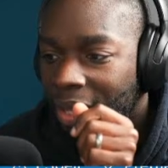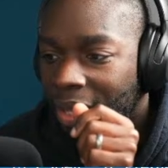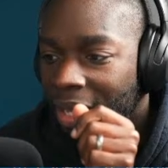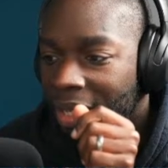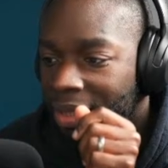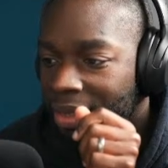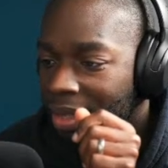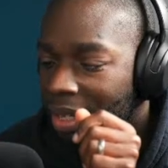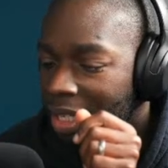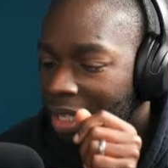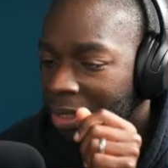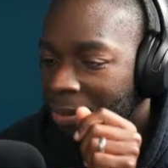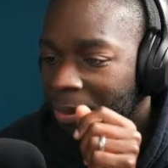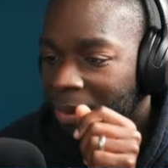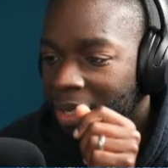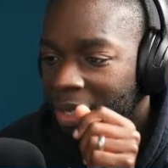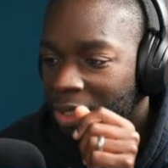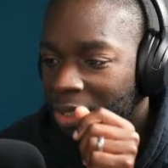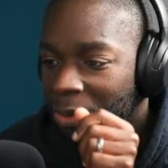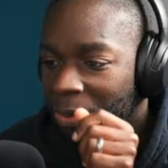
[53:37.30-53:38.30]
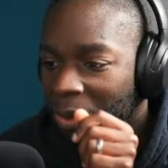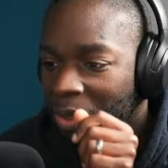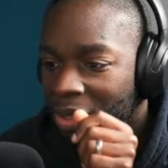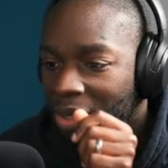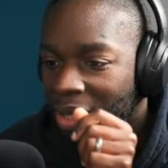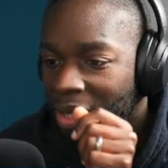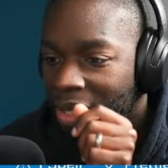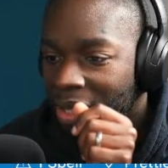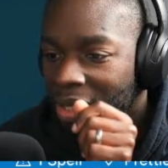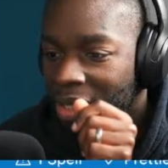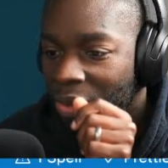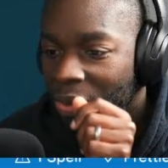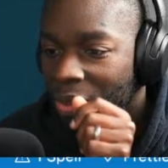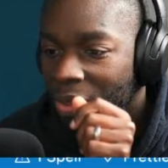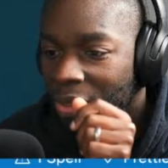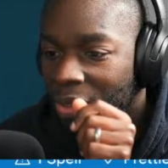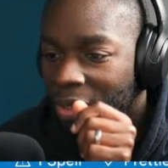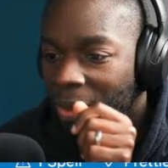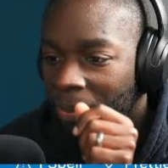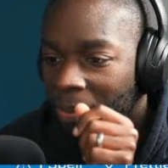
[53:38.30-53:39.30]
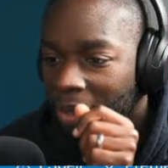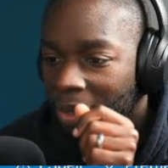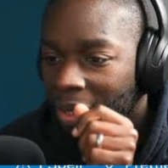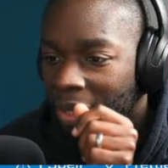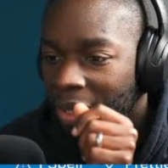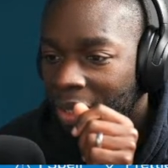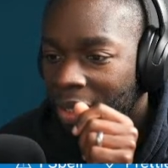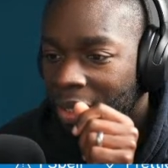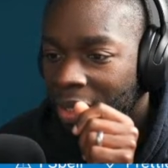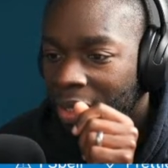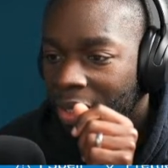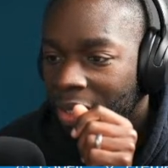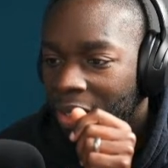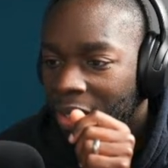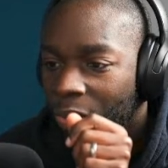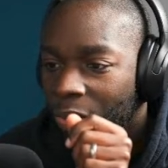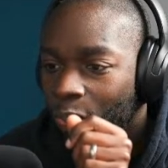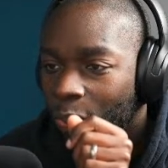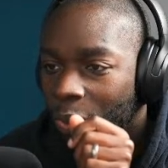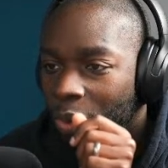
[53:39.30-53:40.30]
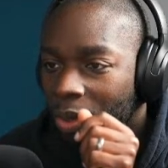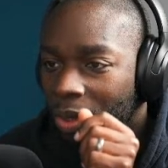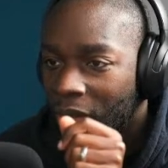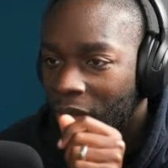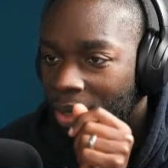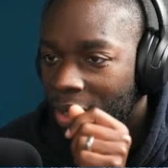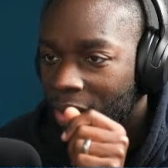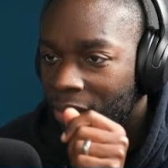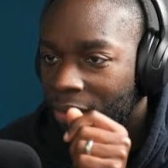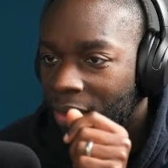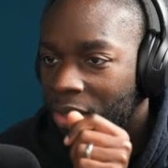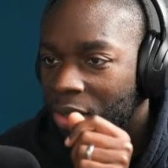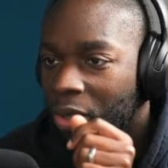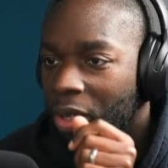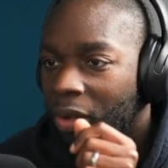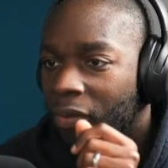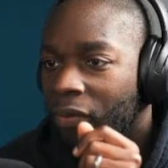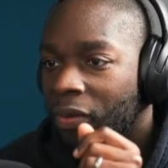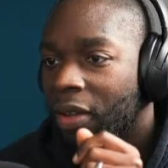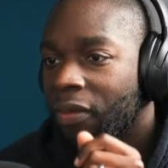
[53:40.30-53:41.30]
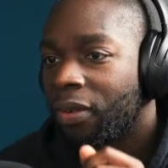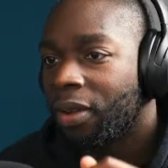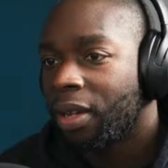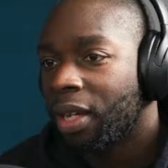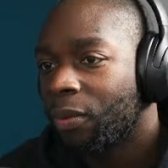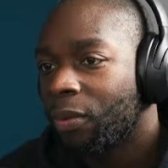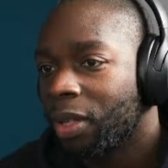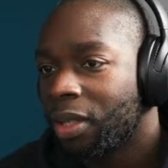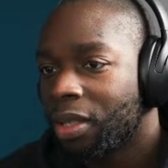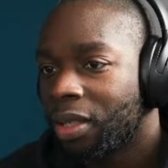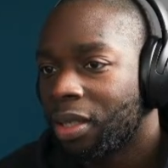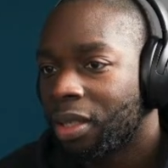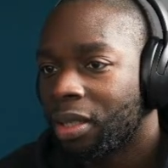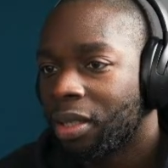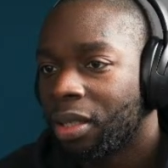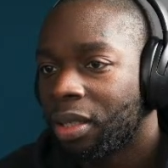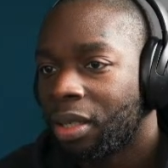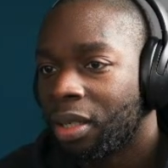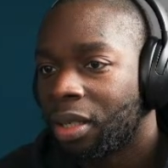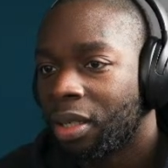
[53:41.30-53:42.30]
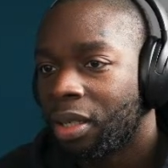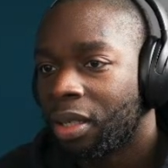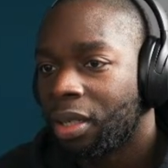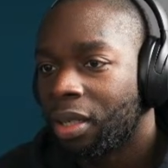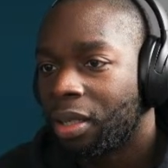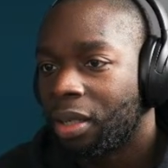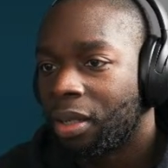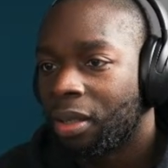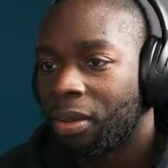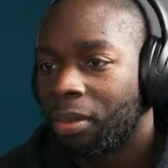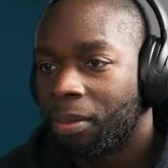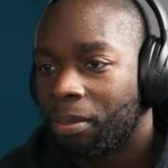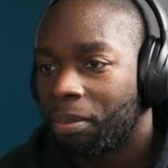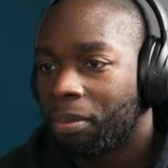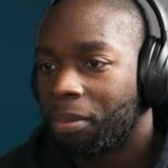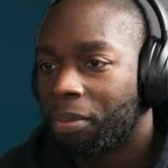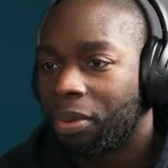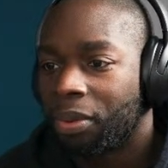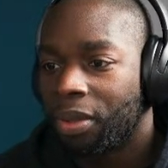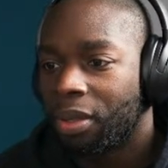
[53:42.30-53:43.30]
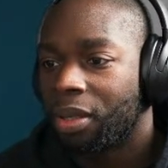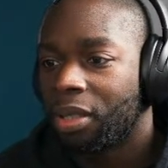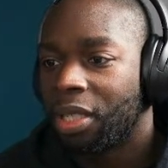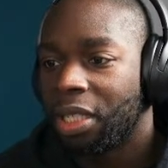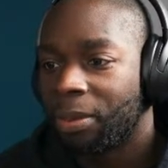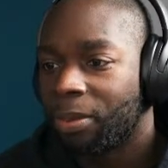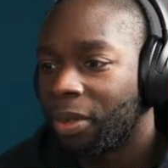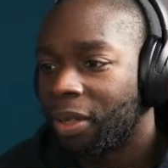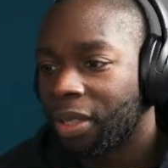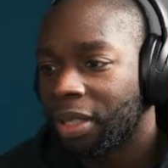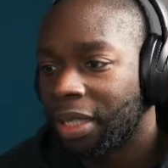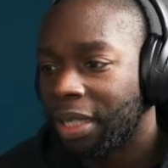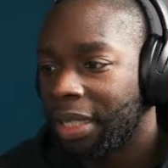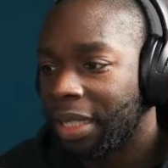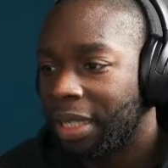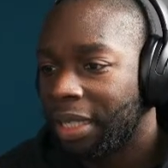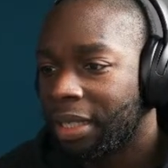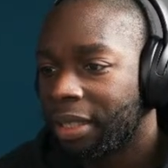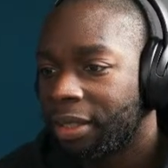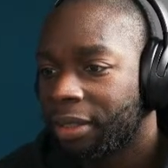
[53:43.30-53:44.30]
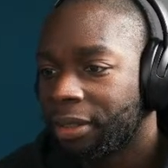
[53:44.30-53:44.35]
That's my issue because this is doing something when you click on it, right? So if I were to put a debugger here,